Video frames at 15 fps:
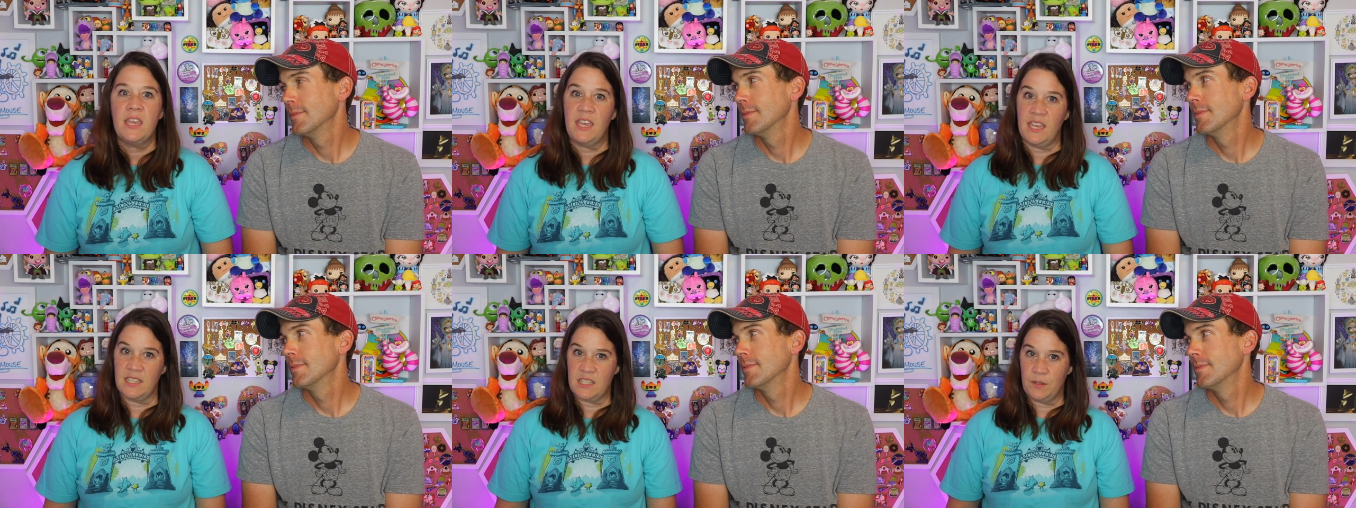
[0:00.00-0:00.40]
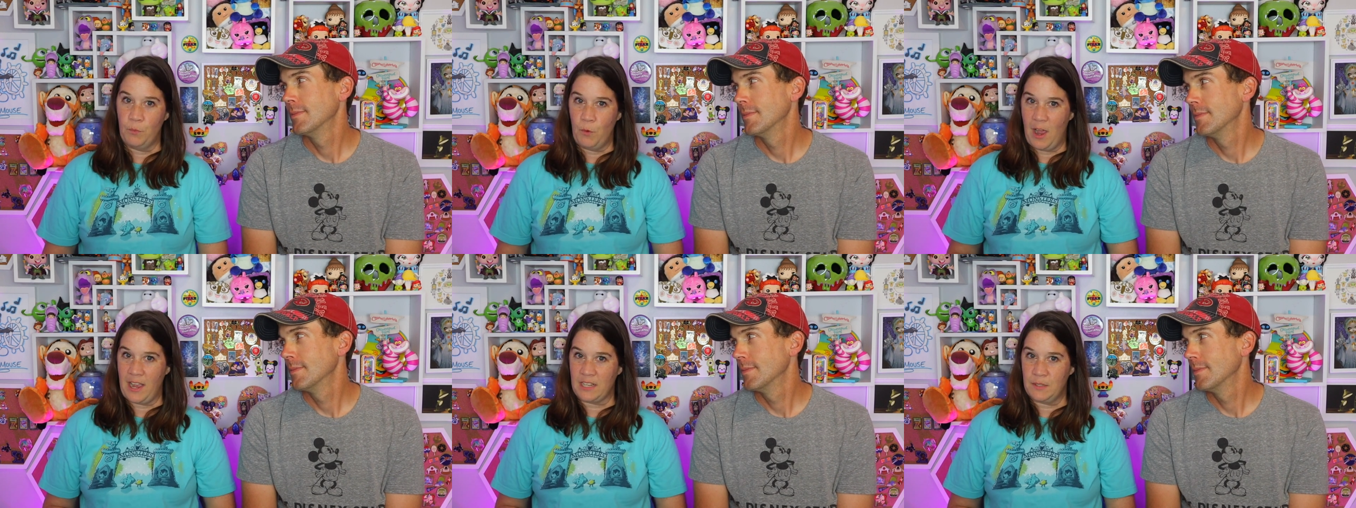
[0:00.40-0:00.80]
Speaker 1: get some
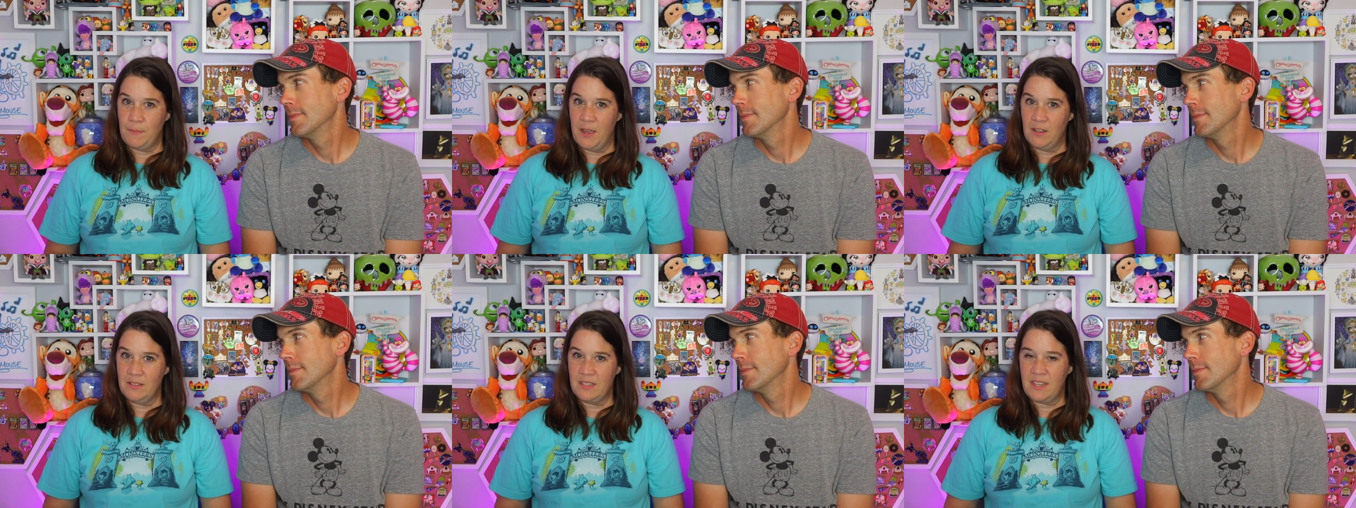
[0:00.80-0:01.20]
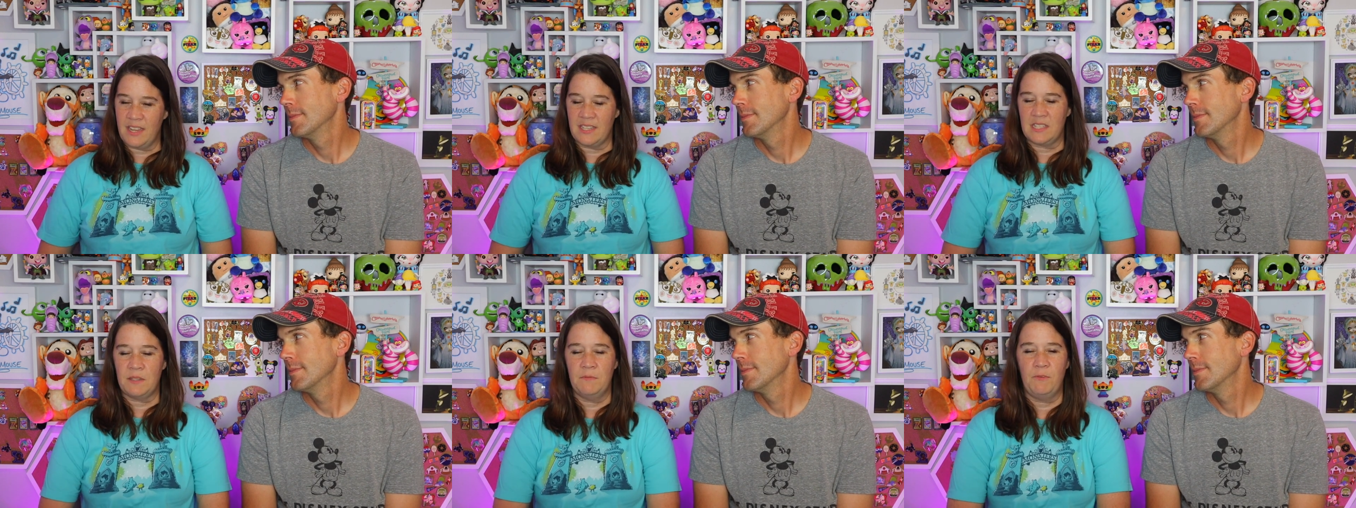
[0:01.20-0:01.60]
wax melts,
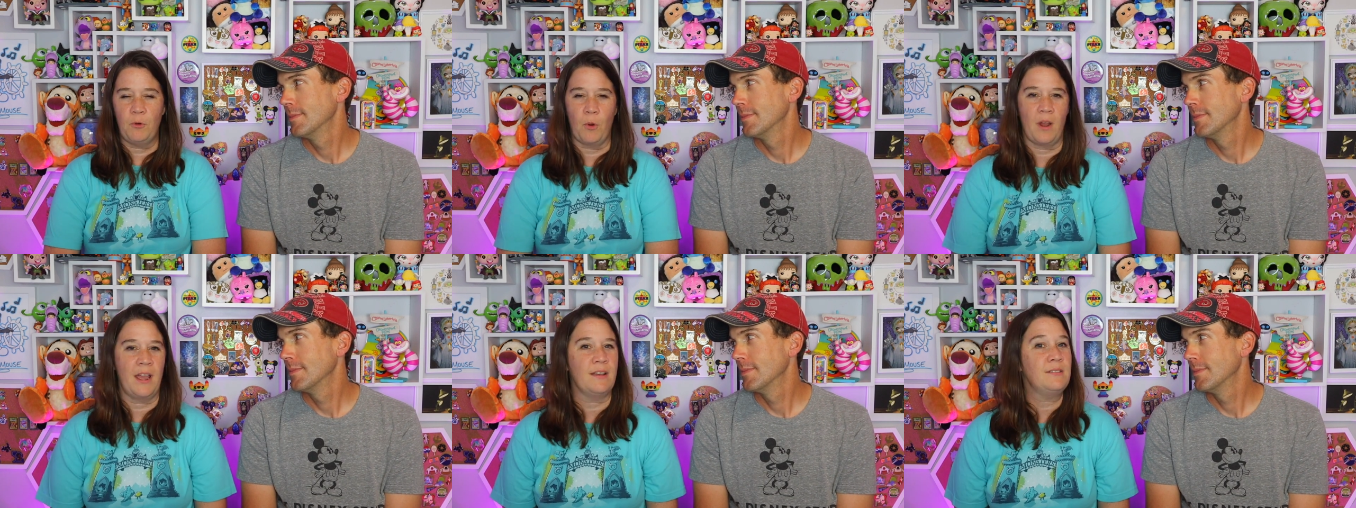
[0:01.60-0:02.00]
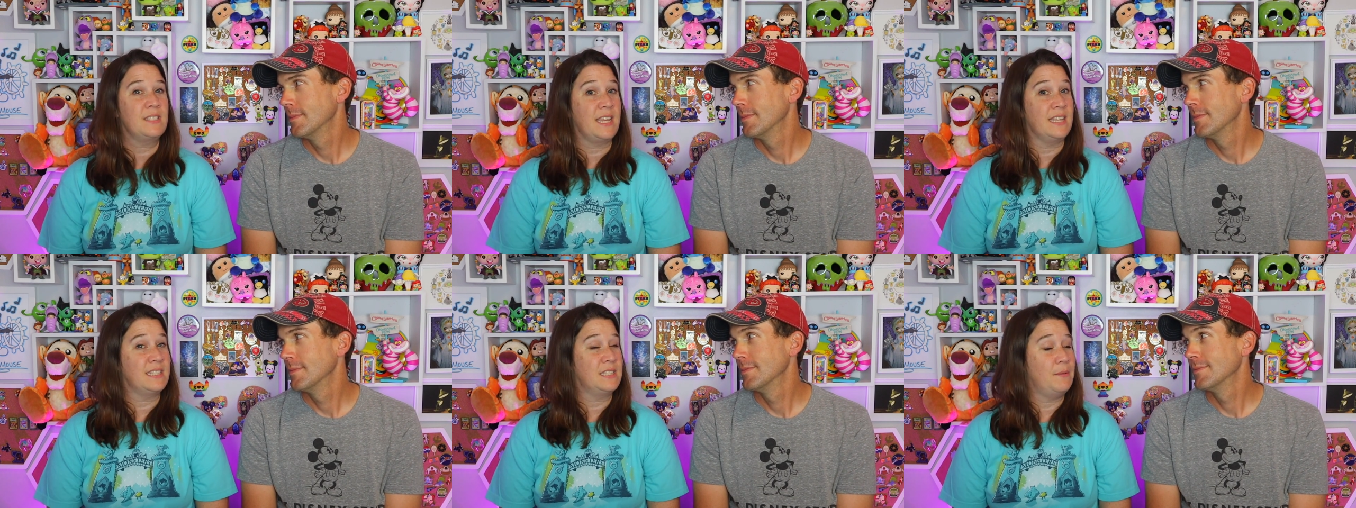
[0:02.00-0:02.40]
get some four ounce,
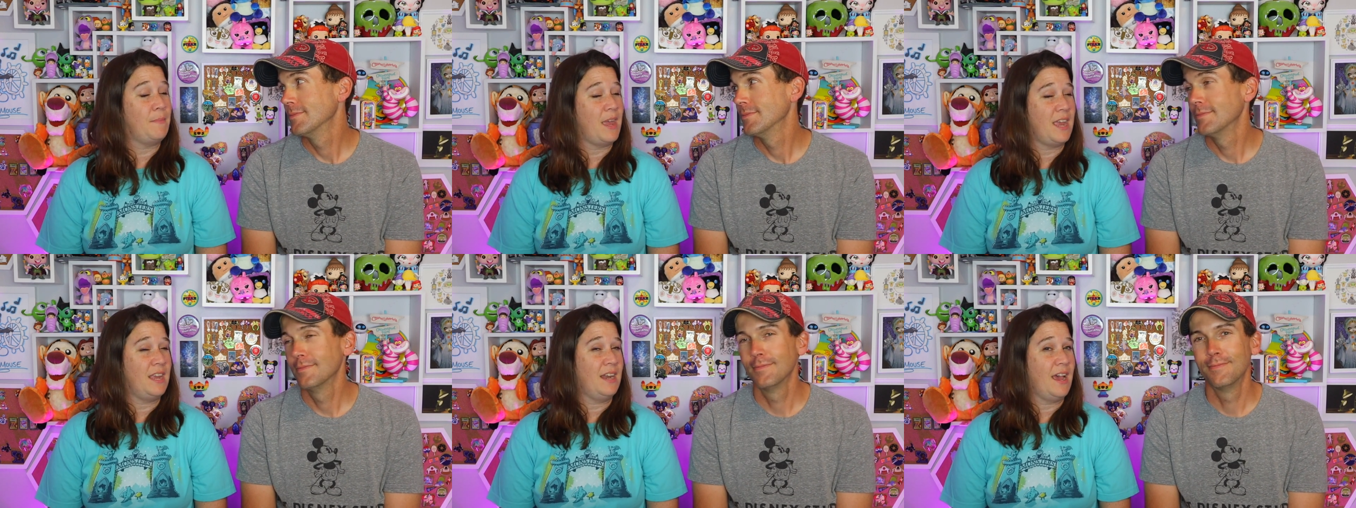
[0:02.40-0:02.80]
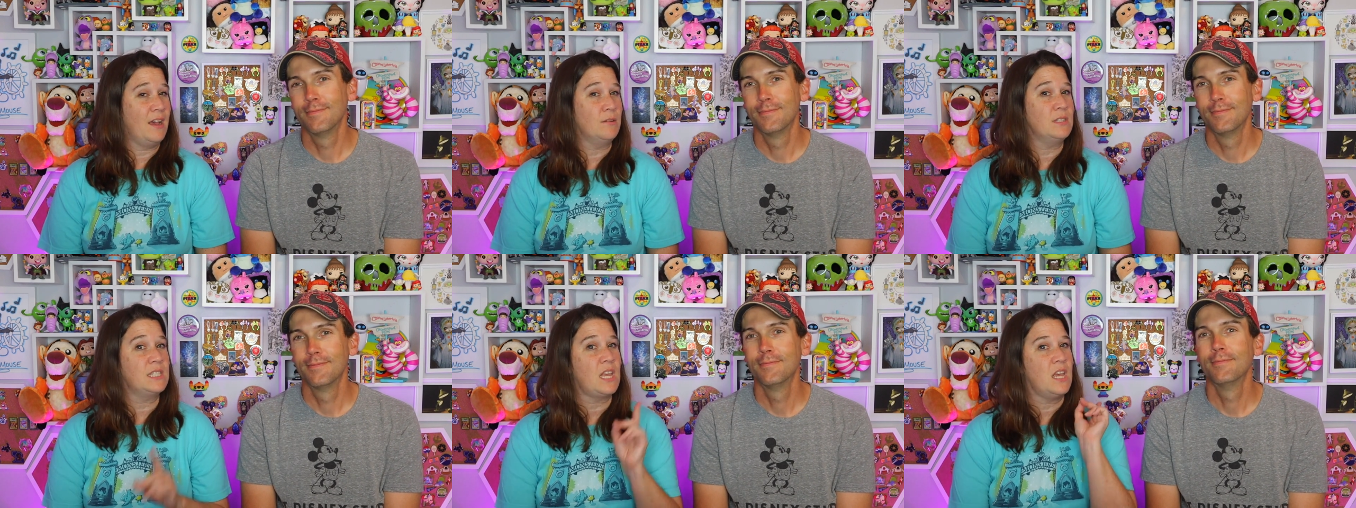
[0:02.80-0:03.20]
get some eight
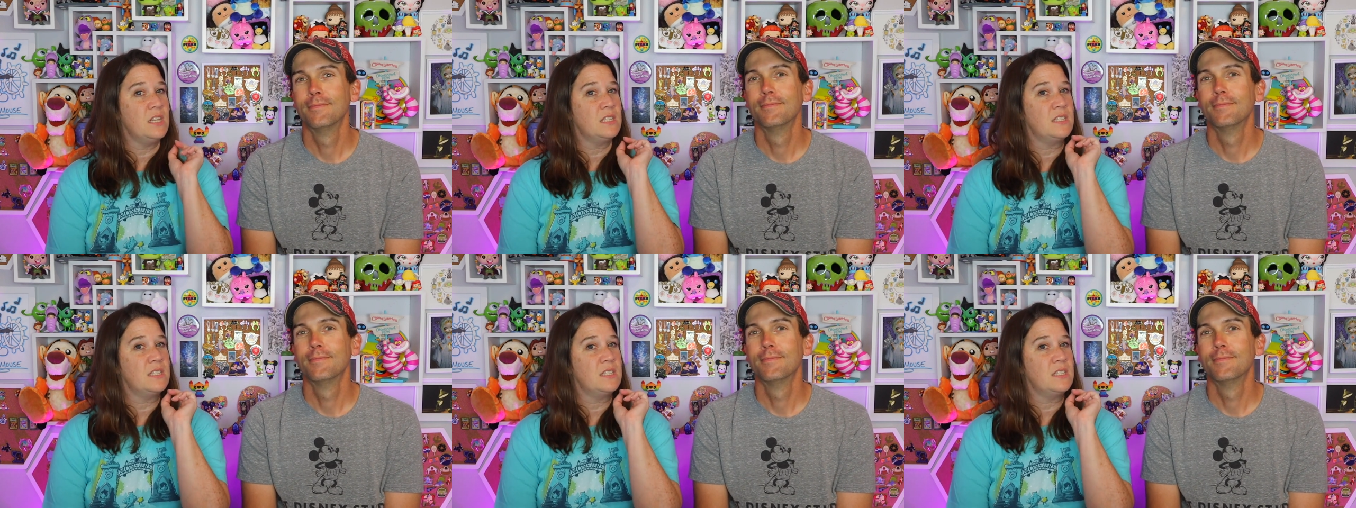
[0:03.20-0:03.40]
ounce.